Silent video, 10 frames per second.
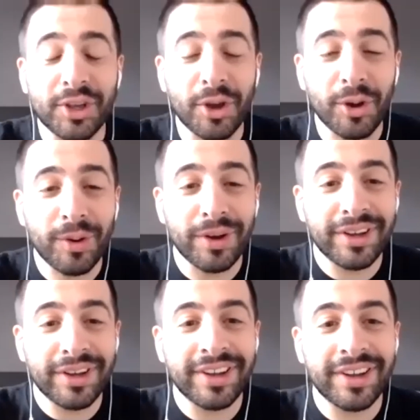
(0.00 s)
too?
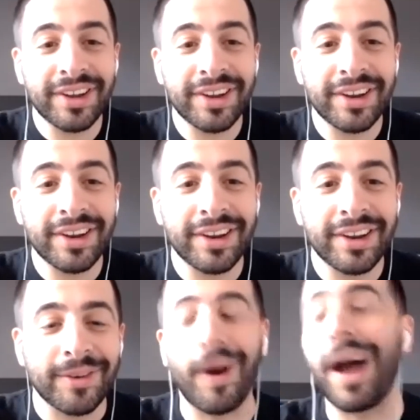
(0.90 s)

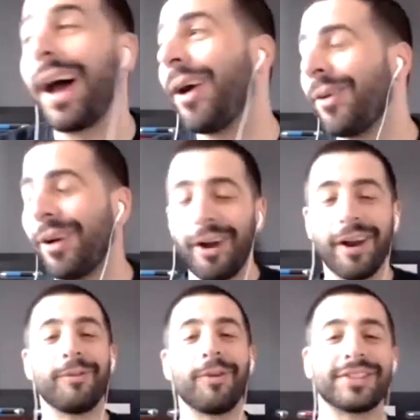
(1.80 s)
Wow. All
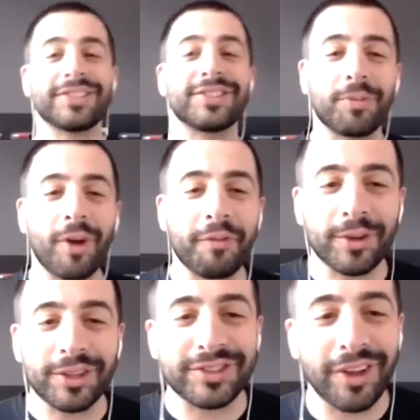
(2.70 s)
right. Well, we're off to a
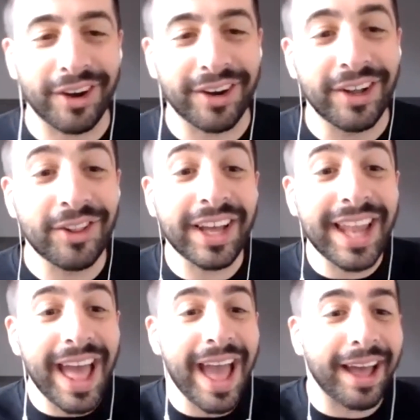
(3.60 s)
good start. Look at
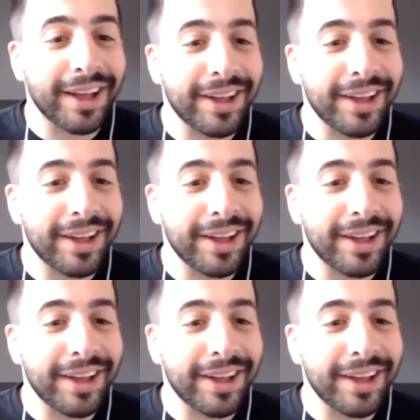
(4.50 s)
that.